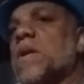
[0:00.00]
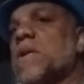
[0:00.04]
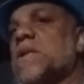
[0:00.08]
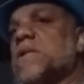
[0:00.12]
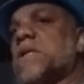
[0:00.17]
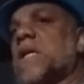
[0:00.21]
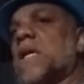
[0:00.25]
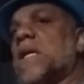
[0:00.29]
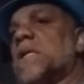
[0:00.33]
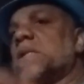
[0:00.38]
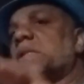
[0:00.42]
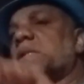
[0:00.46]
a
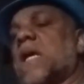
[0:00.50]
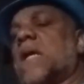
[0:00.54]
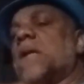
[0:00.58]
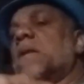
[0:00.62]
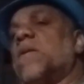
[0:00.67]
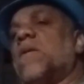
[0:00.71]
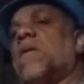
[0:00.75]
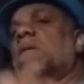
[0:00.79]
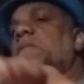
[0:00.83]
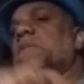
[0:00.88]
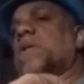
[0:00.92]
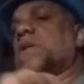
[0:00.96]
chance, gave
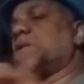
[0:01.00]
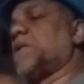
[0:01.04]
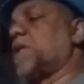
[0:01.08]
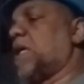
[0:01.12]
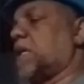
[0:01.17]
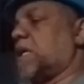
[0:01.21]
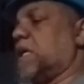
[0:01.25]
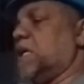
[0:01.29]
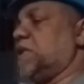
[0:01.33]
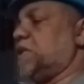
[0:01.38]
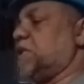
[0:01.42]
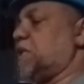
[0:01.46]
Louisville,
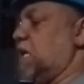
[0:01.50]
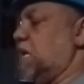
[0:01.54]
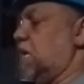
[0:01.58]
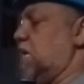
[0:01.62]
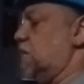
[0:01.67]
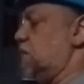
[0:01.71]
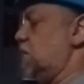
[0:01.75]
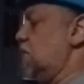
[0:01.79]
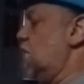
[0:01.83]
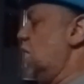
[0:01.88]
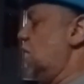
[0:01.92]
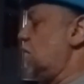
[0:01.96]
Kentucky a
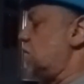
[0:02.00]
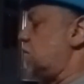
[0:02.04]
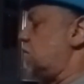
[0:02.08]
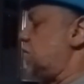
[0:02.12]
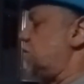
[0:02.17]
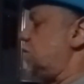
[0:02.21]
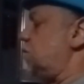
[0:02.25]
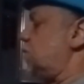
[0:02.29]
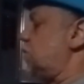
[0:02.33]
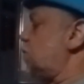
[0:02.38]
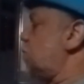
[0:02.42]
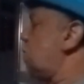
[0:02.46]
chance to do the